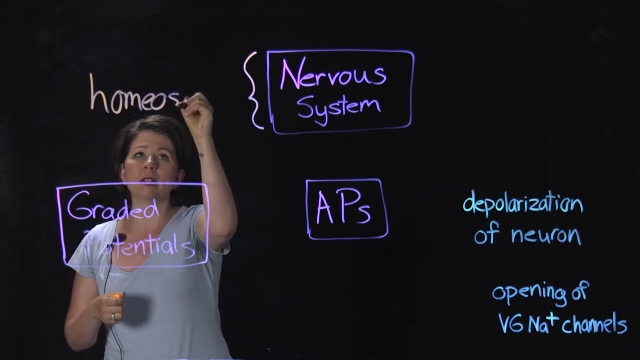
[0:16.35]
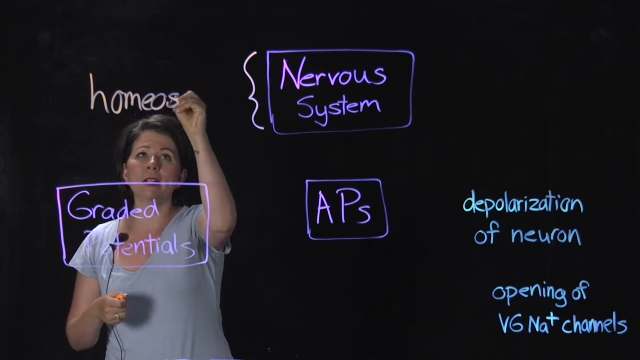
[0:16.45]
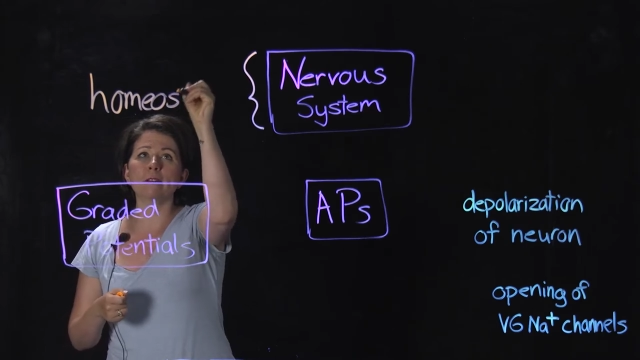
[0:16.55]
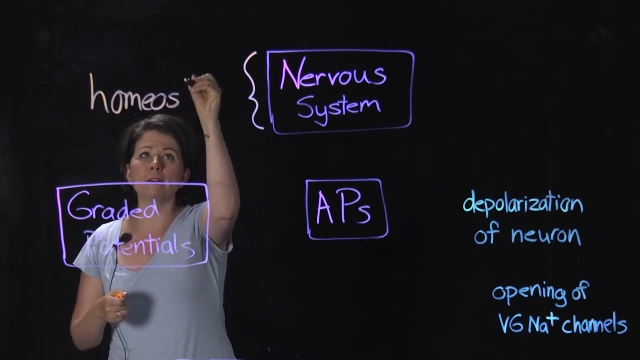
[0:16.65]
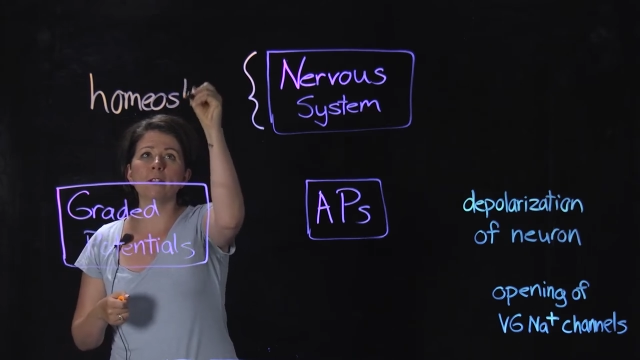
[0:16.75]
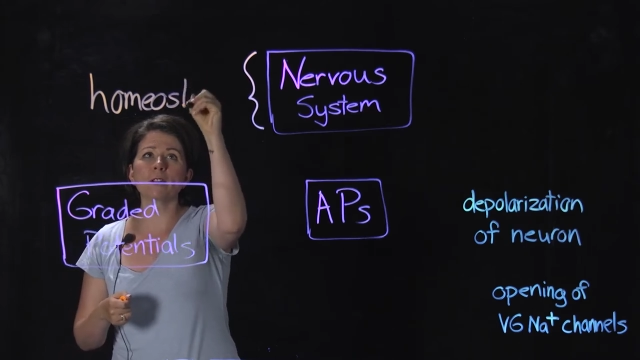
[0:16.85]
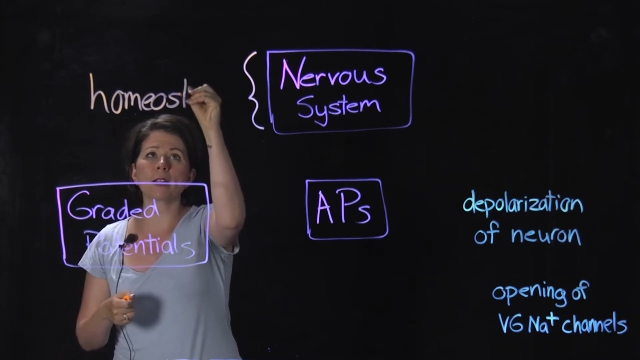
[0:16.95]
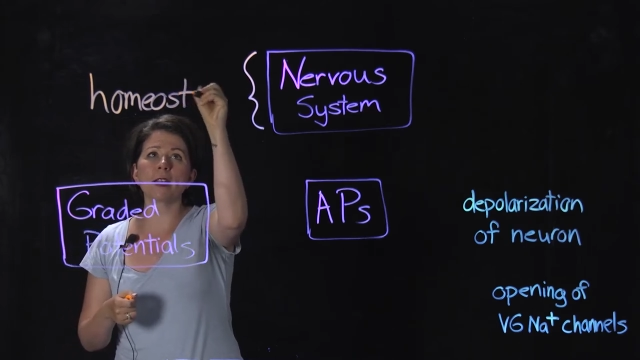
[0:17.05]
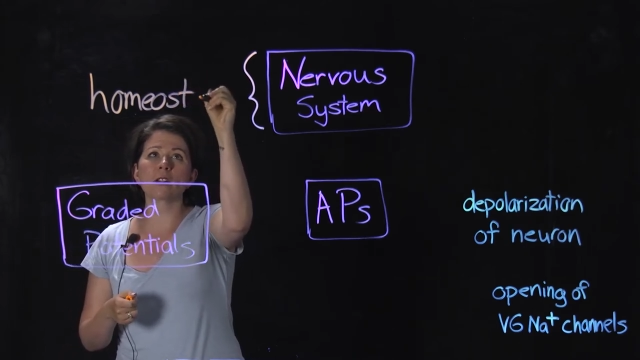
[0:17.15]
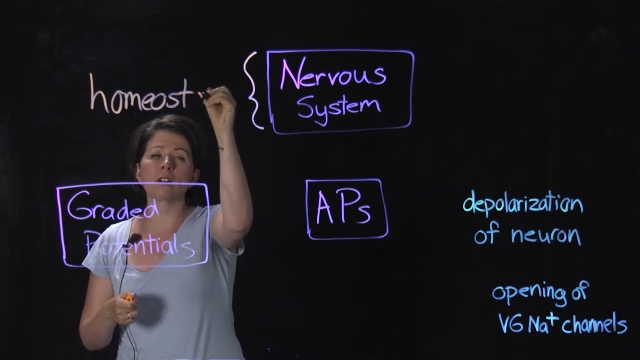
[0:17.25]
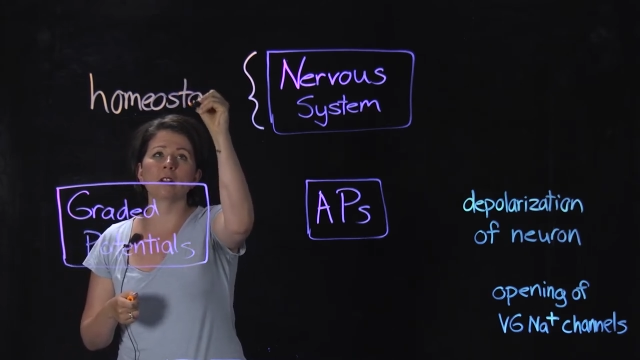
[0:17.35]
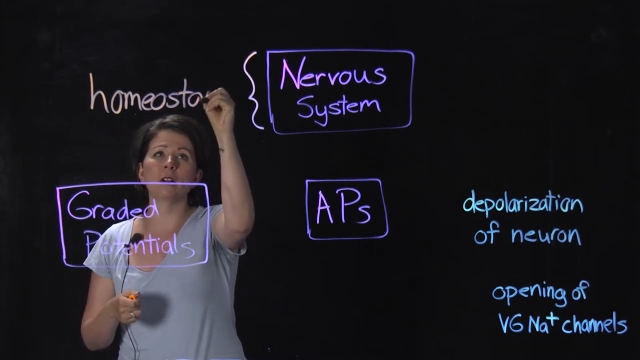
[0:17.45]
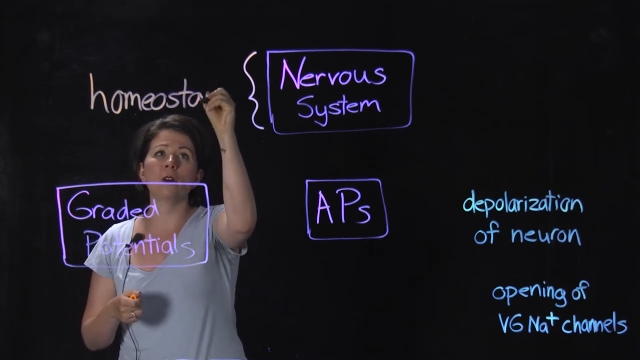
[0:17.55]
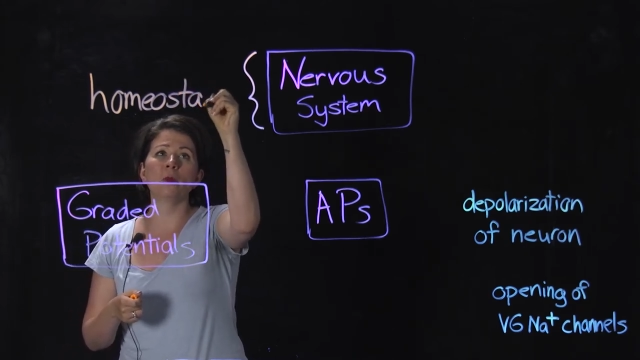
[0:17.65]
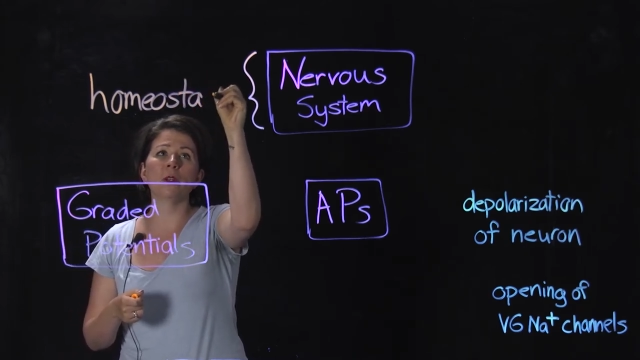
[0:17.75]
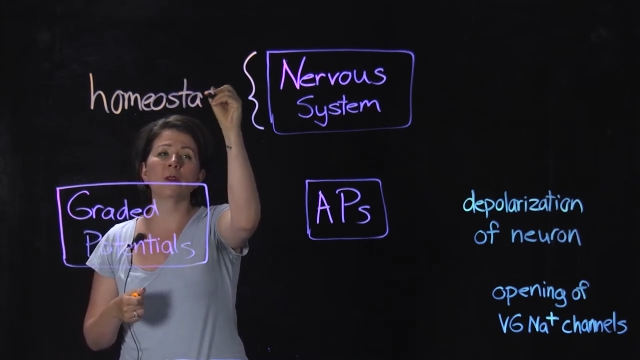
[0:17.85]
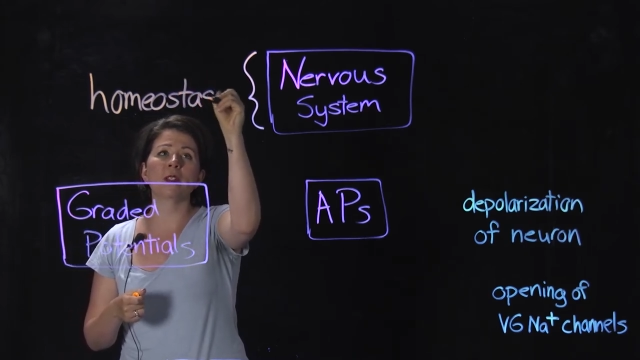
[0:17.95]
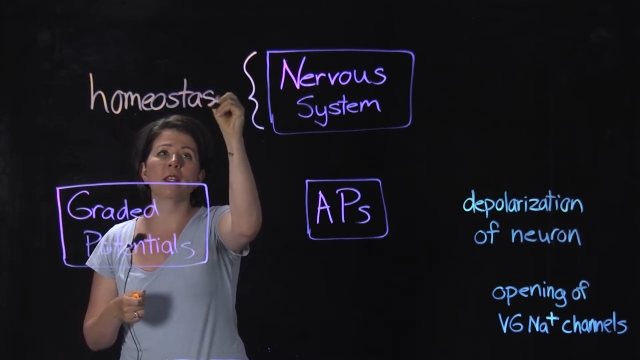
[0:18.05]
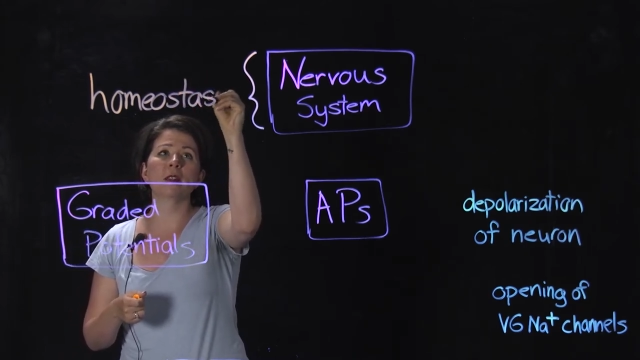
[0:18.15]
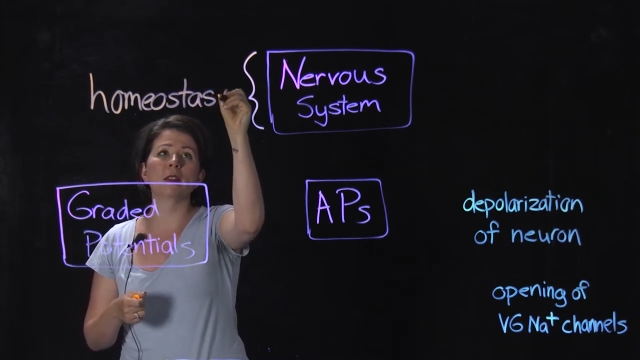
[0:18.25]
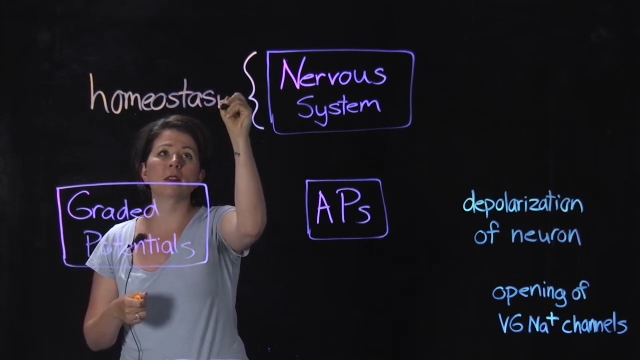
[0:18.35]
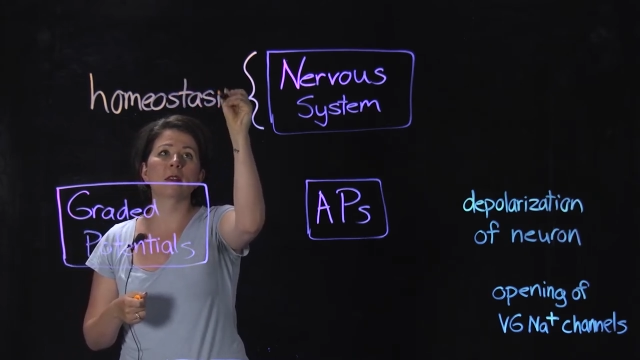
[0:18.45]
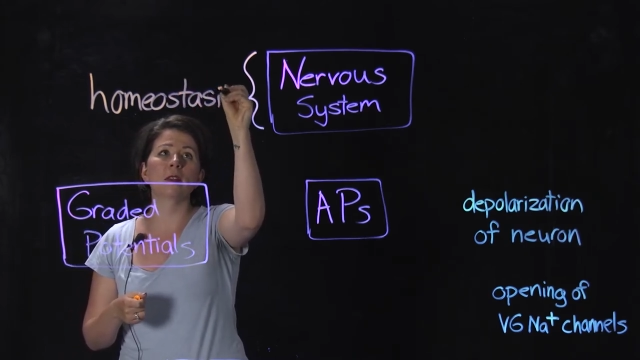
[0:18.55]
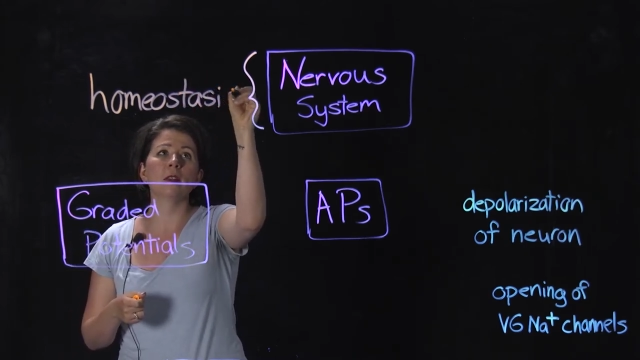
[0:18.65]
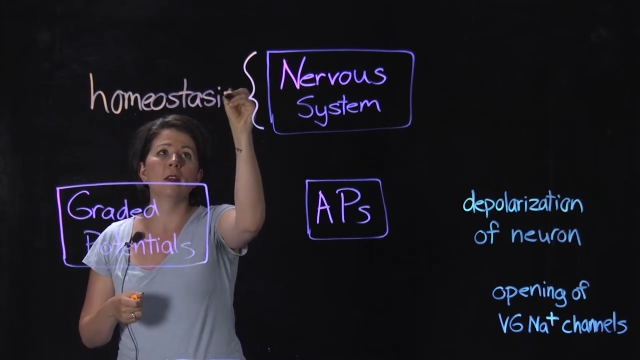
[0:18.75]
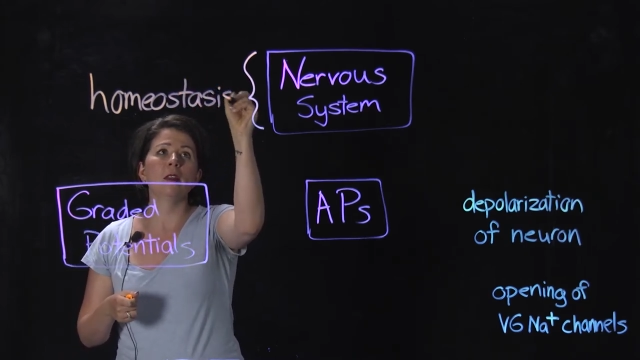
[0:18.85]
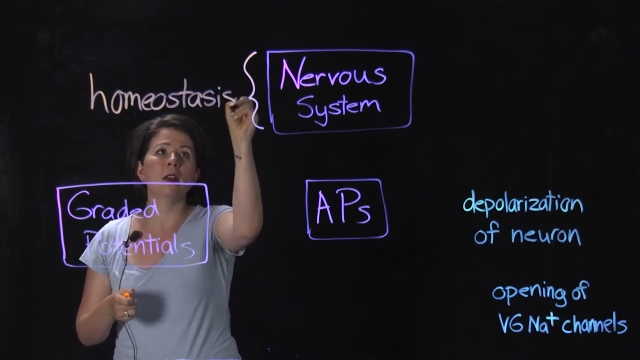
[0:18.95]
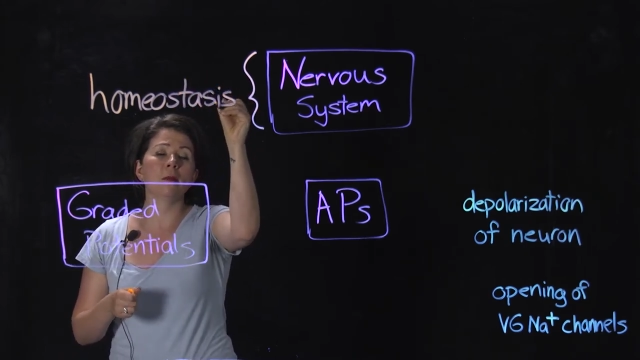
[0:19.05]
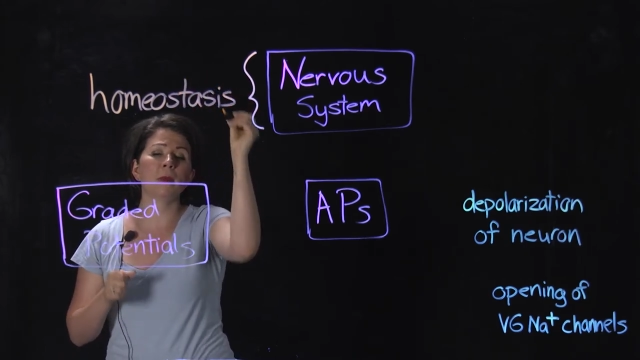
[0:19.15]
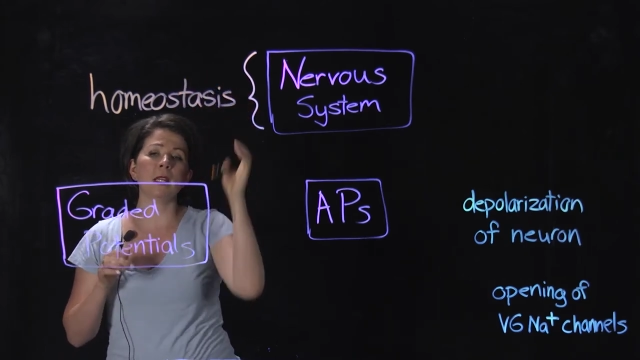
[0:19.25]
right? First lecture, homeostasis, that